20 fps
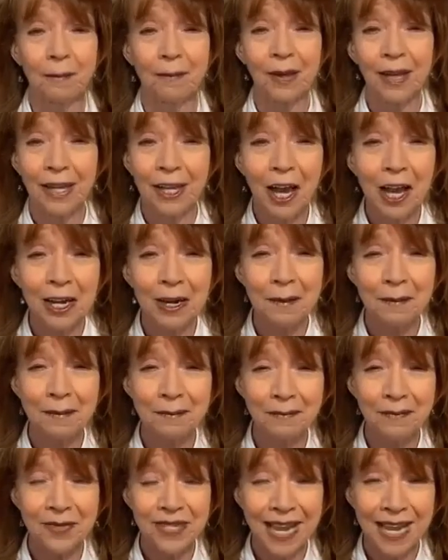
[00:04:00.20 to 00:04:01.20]
me on a
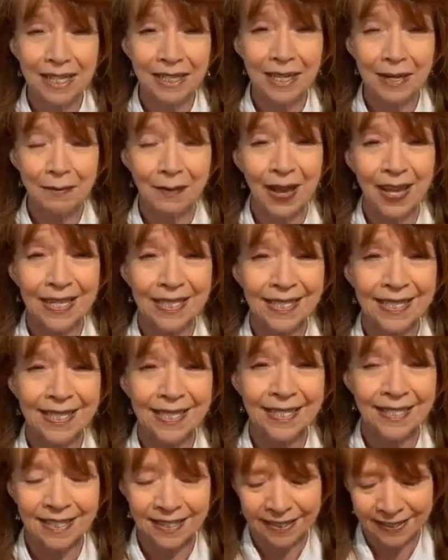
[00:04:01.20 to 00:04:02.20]
daily
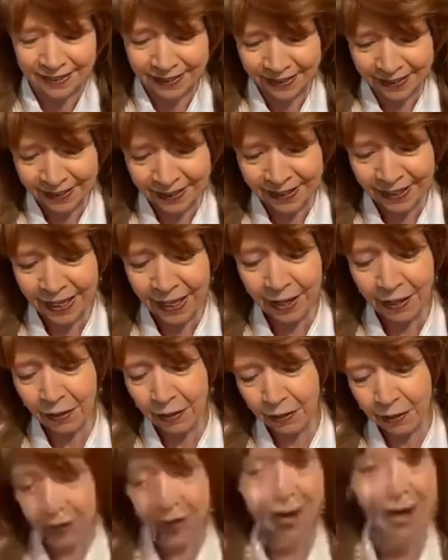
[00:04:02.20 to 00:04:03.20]
basis,
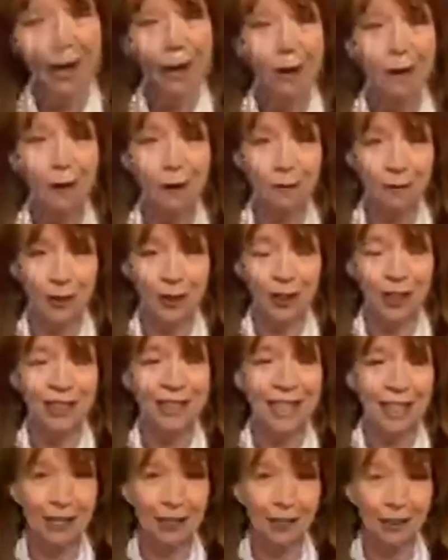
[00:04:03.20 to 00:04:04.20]
they're the real
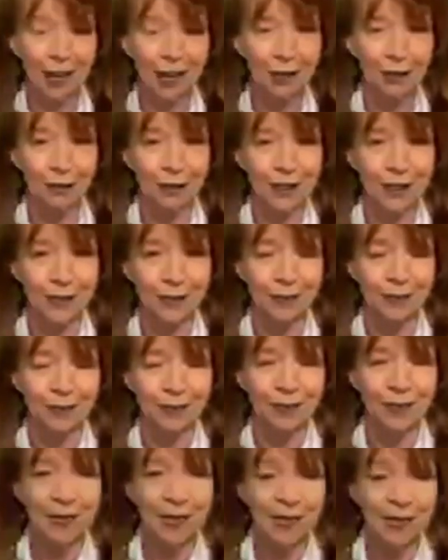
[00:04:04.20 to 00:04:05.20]
heroes."
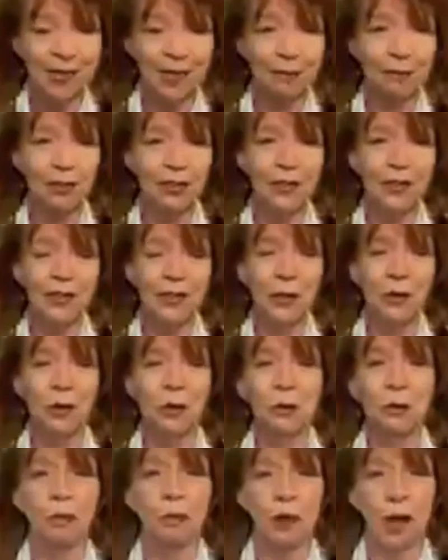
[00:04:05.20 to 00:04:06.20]
So I'm just
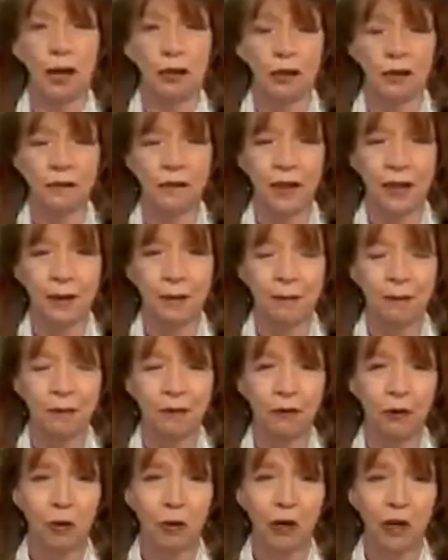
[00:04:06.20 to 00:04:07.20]
so proud of him
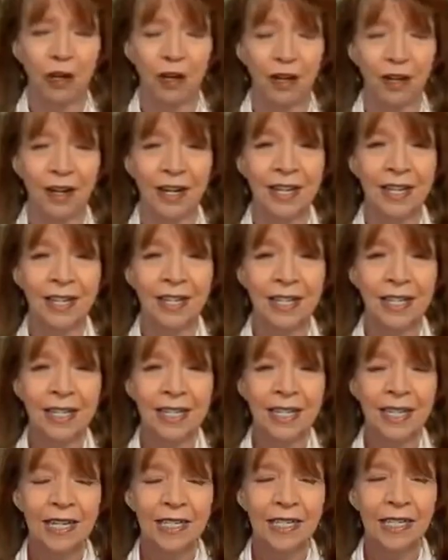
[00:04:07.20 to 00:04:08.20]
for
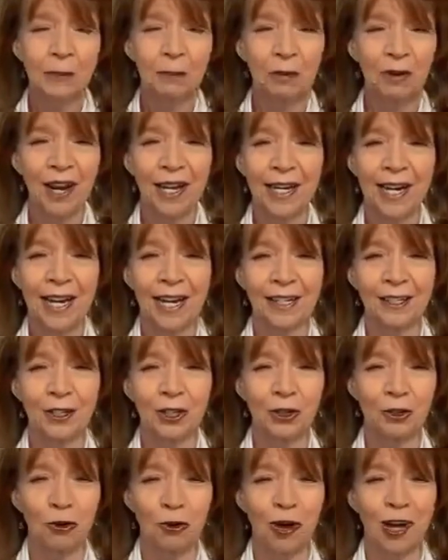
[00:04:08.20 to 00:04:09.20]
spreading
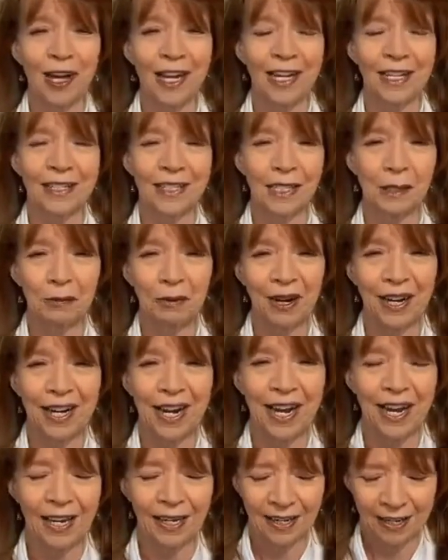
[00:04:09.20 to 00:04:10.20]
joy and
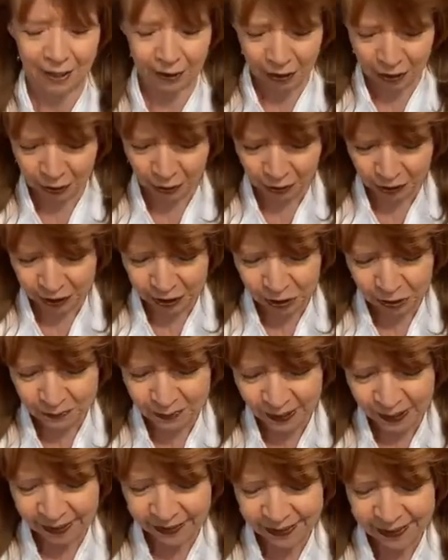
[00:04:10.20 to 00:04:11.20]
spreading
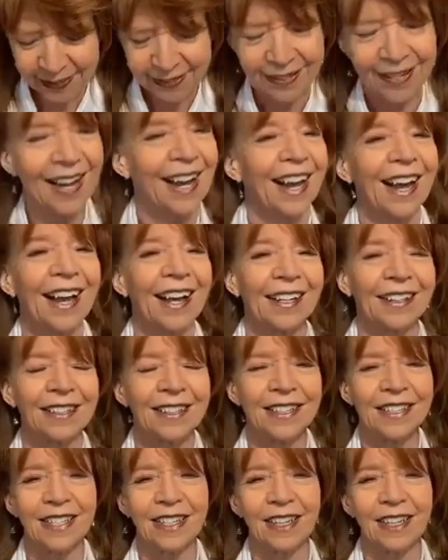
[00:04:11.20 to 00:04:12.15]
encouragement. And